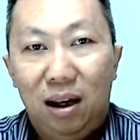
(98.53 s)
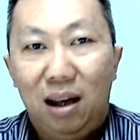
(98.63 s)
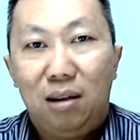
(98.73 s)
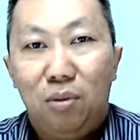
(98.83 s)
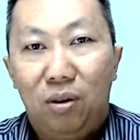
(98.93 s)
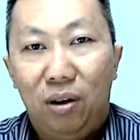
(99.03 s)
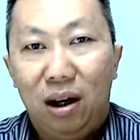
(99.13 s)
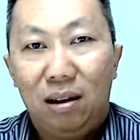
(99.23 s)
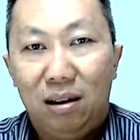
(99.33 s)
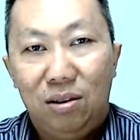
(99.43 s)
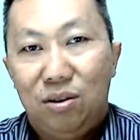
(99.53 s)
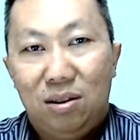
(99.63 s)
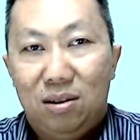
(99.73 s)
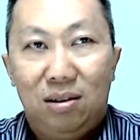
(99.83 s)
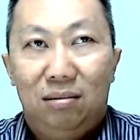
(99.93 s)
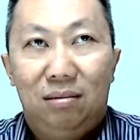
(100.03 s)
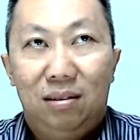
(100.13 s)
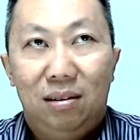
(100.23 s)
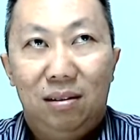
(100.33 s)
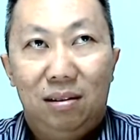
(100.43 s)
anymore, and he just
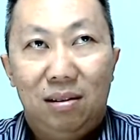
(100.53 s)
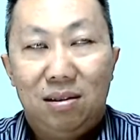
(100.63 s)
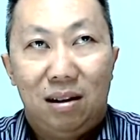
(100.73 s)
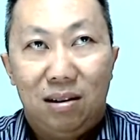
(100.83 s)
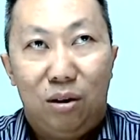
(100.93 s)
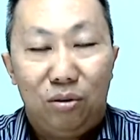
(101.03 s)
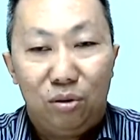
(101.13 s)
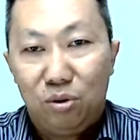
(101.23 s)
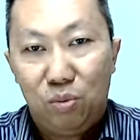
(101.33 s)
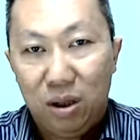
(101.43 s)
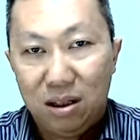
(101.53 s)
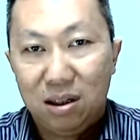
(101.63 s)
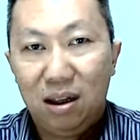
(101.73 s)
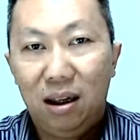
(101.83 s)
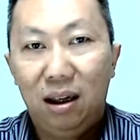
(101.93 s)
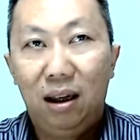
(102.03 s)
started on those words.